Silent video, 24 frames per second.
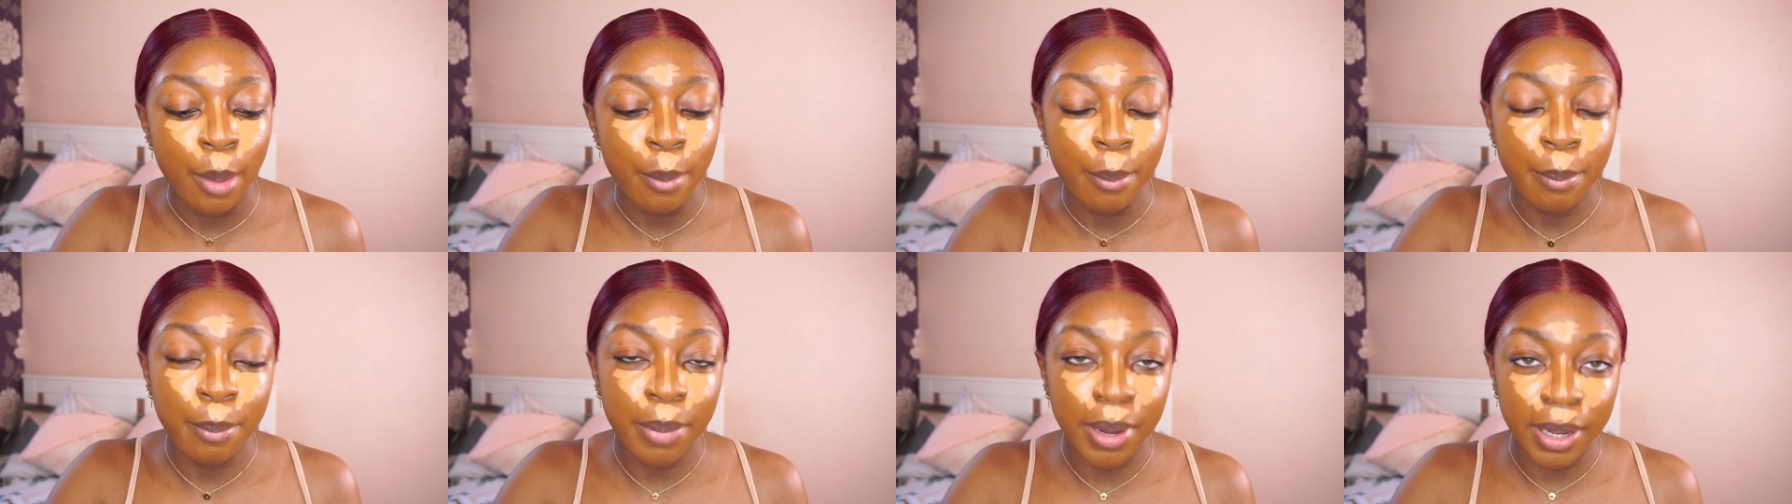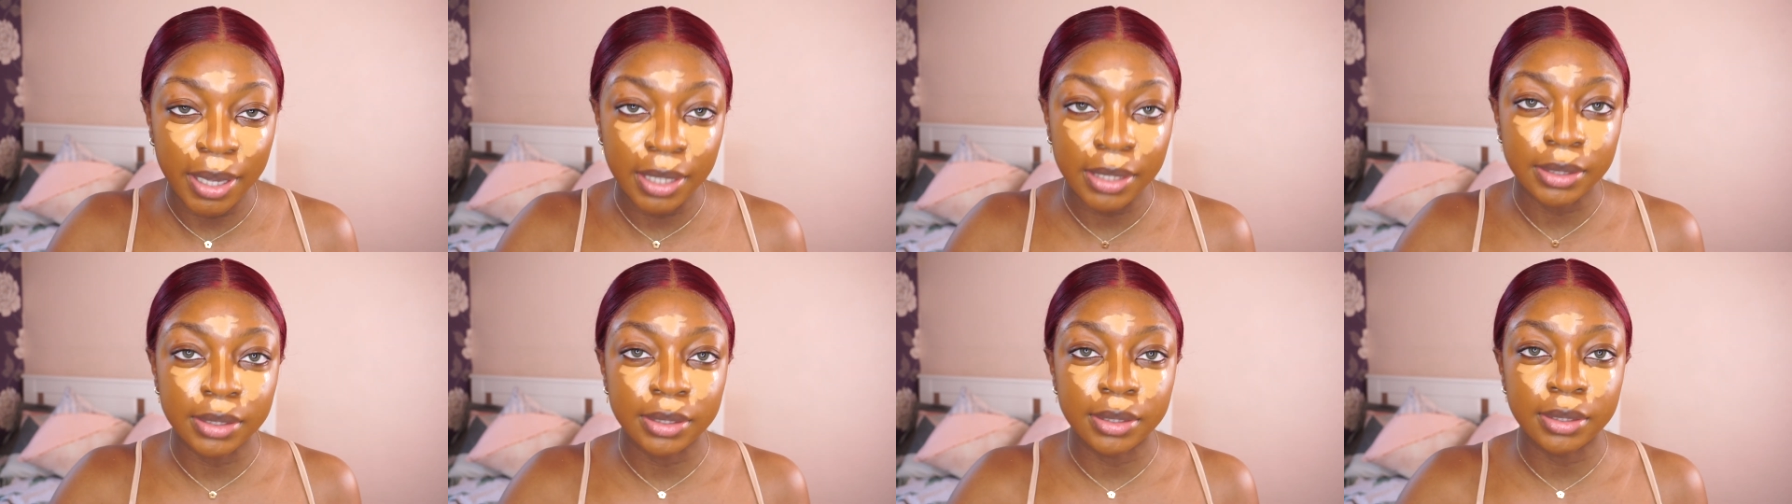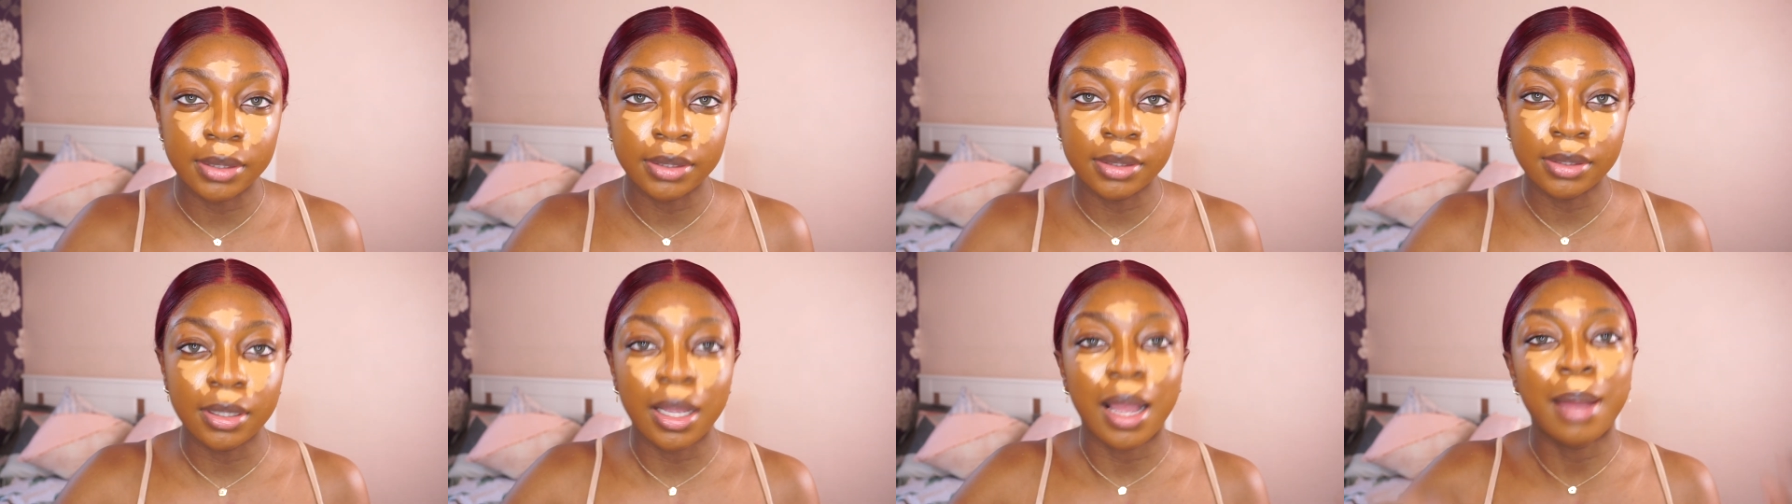But
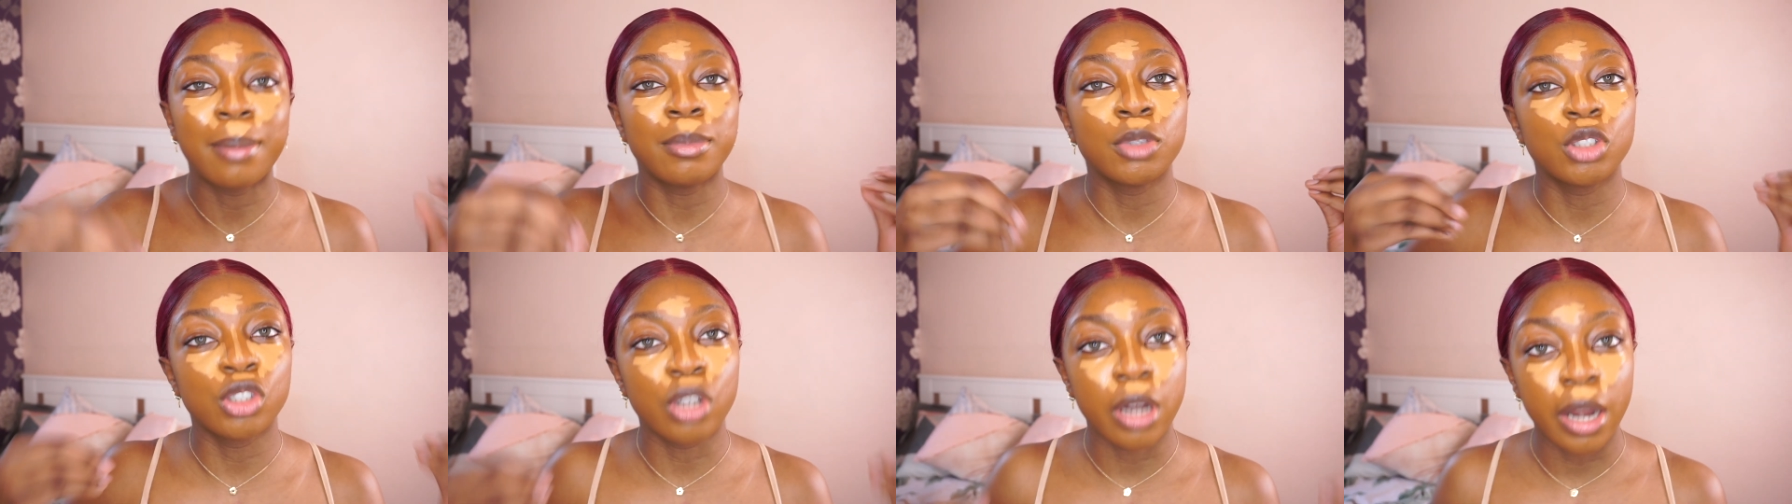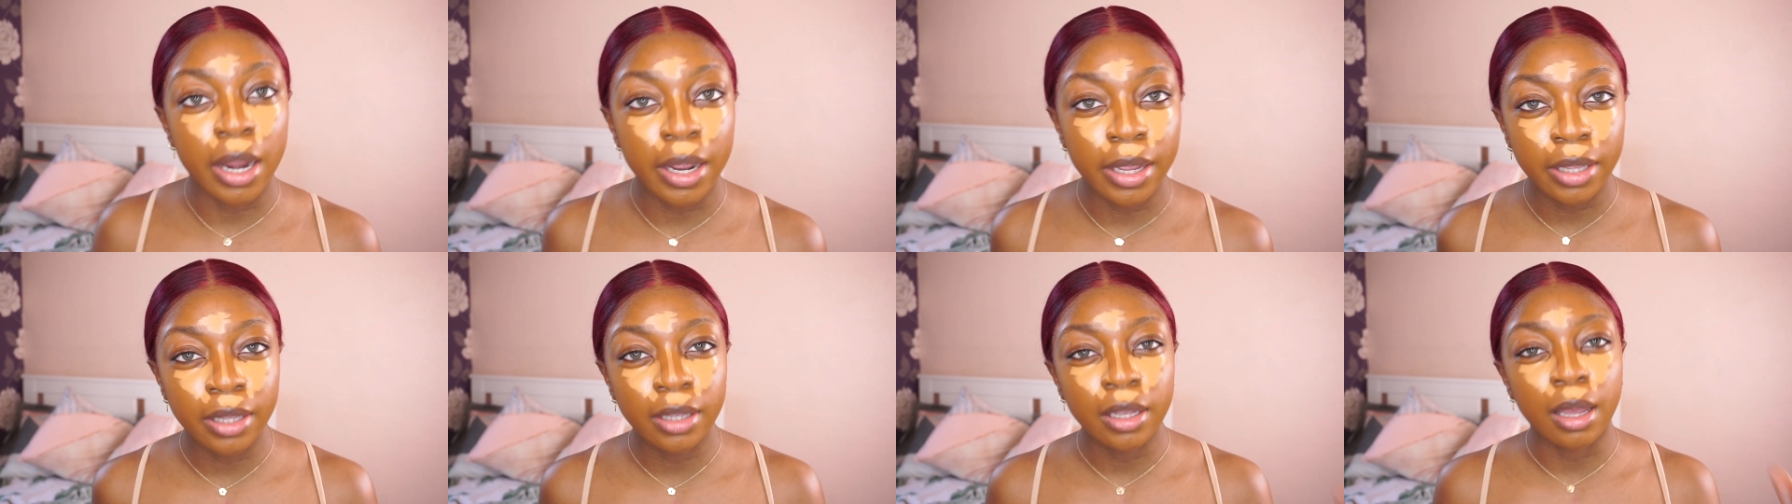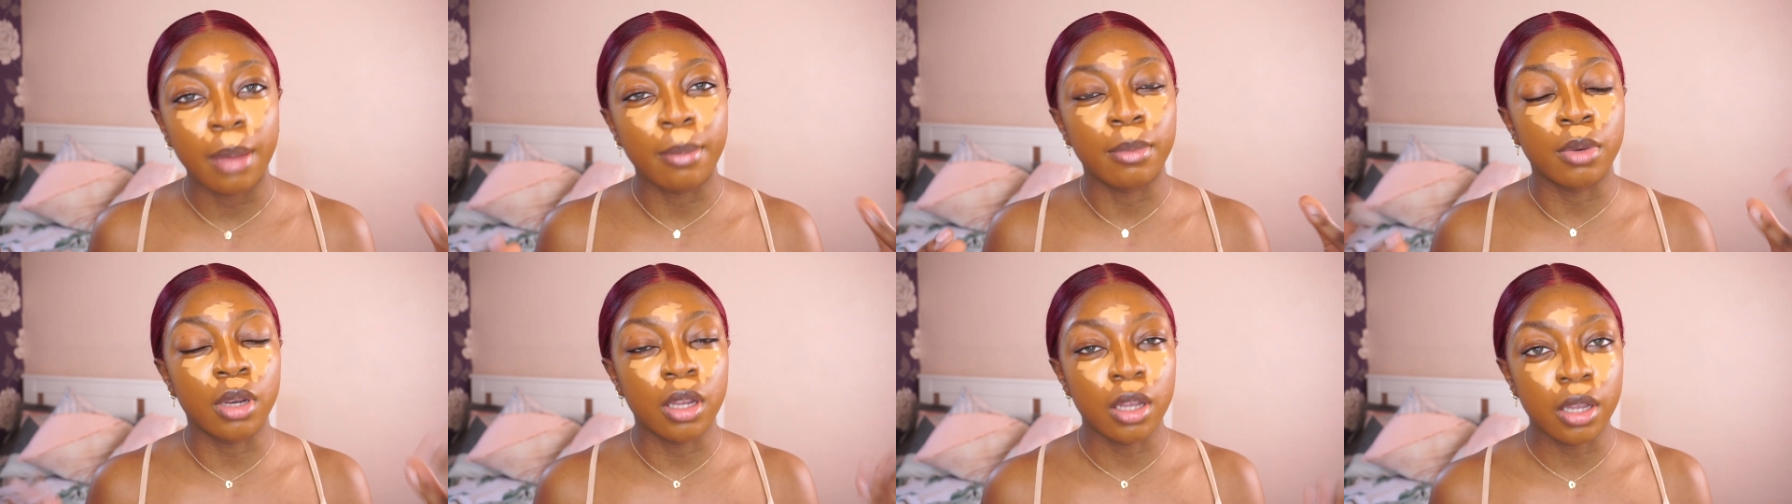I'm trying,
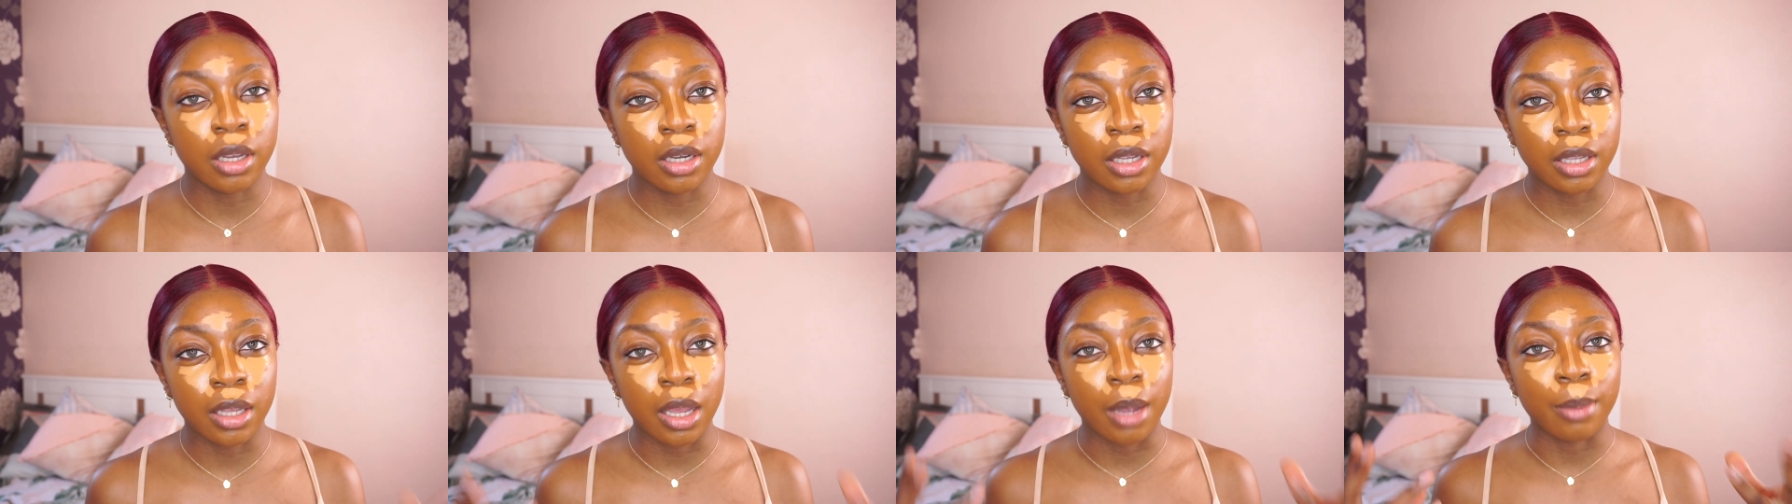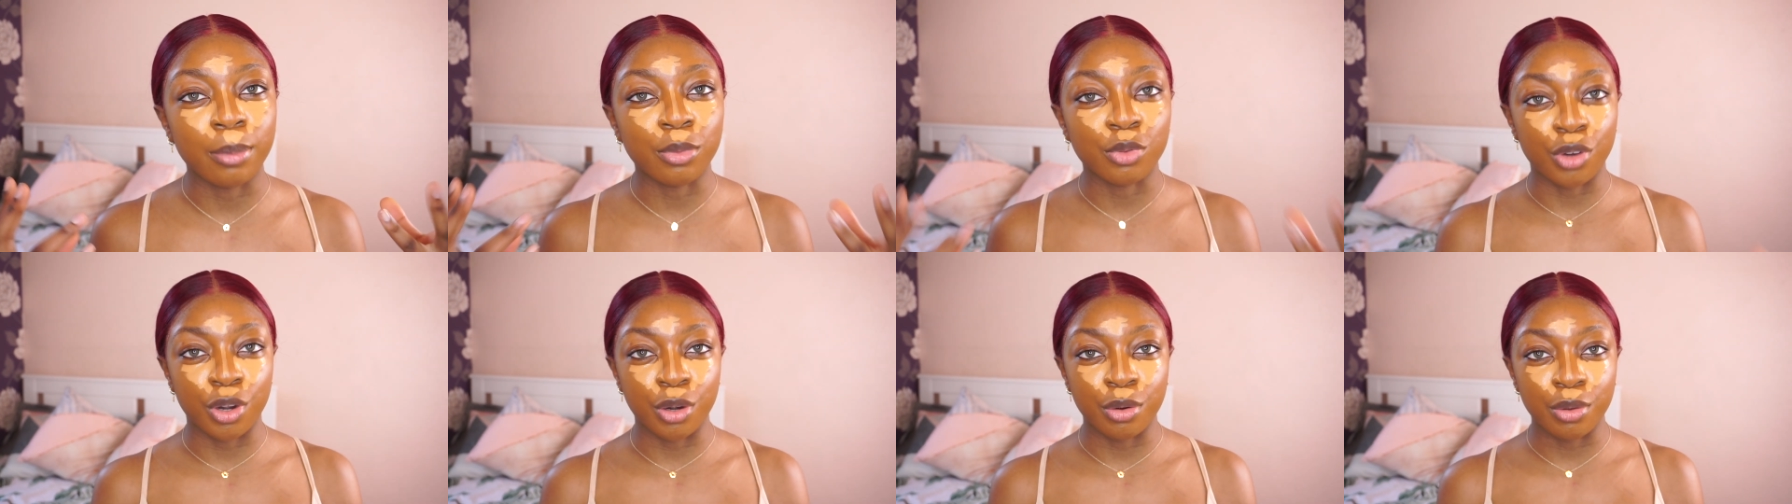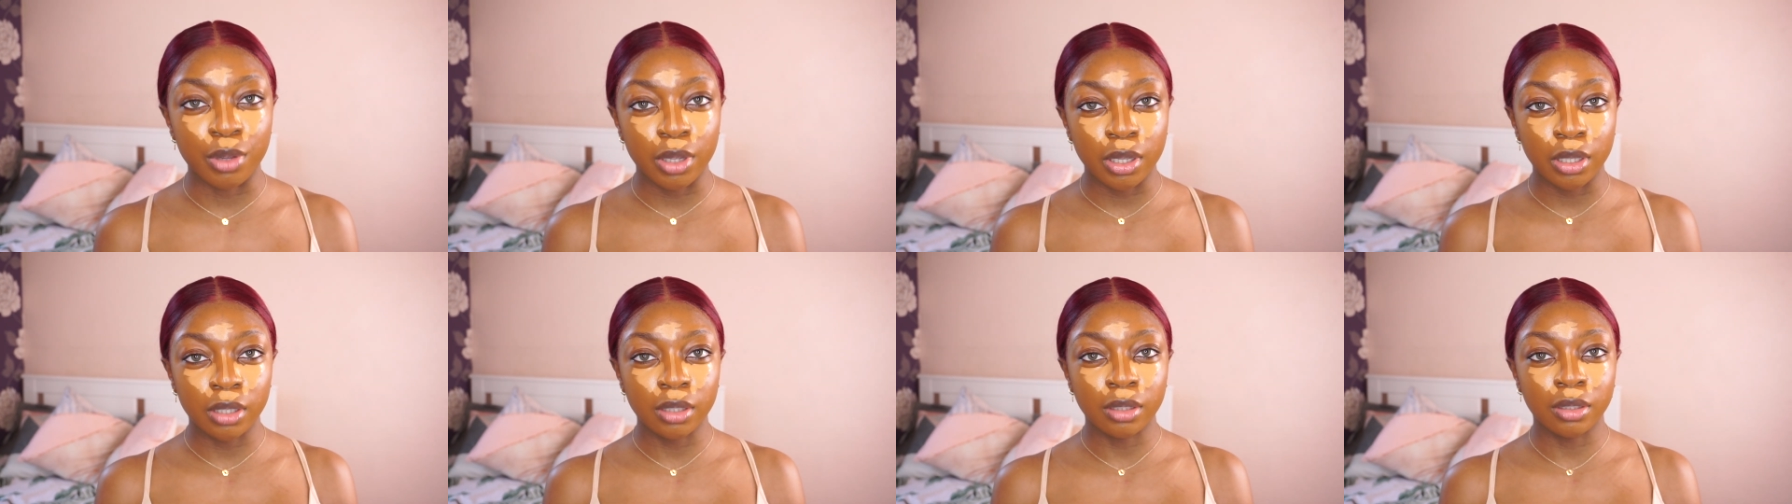I'm learning, I'm
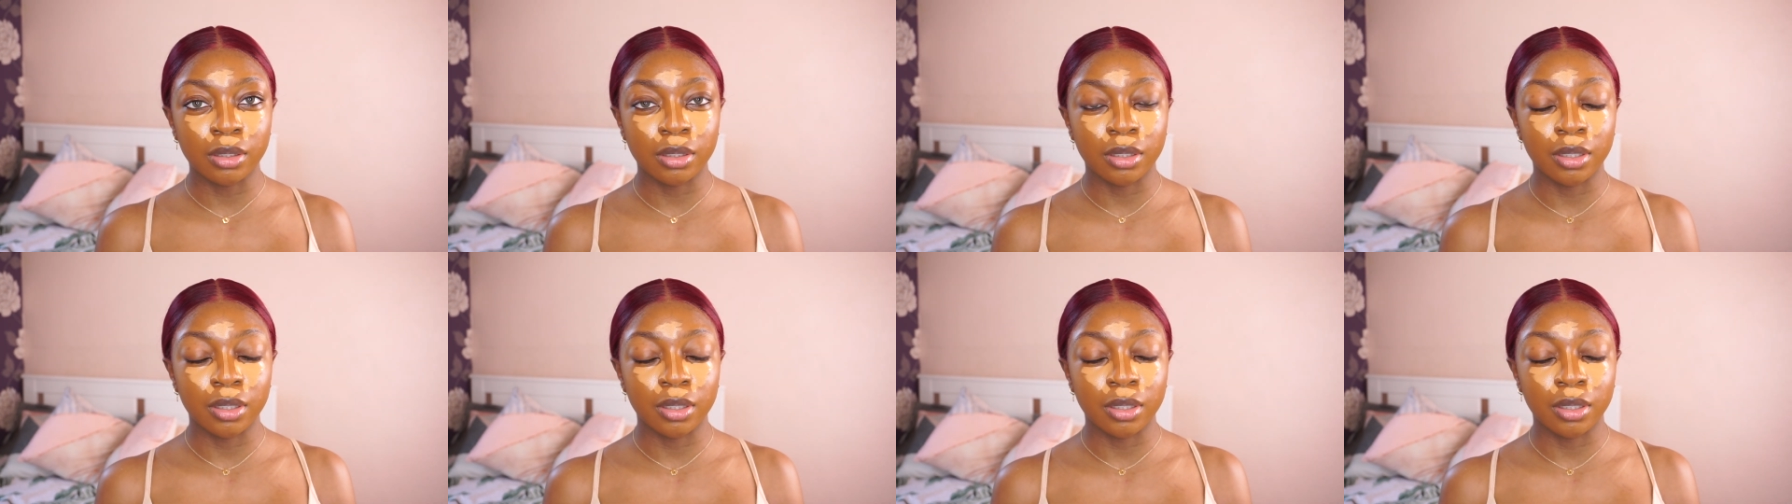growing.